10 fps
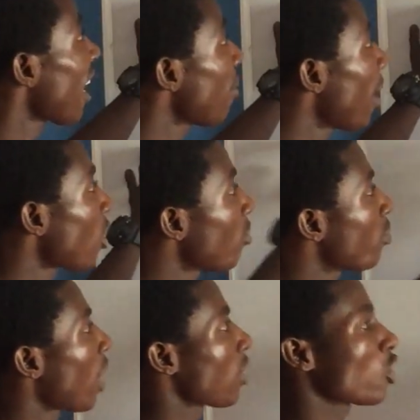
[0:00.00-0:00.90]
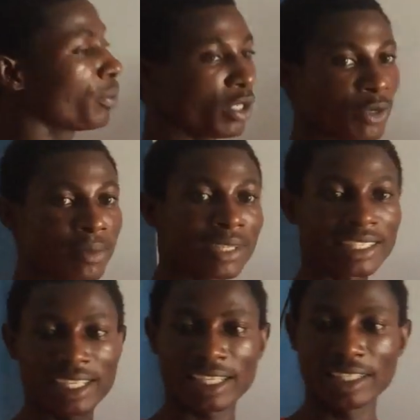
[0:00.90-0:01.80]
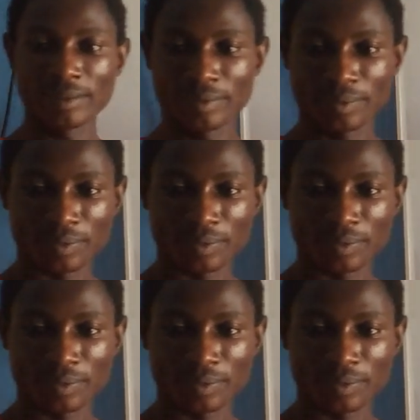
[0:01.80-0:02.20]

dilemma, I don't pull absorption. We'll go write it again.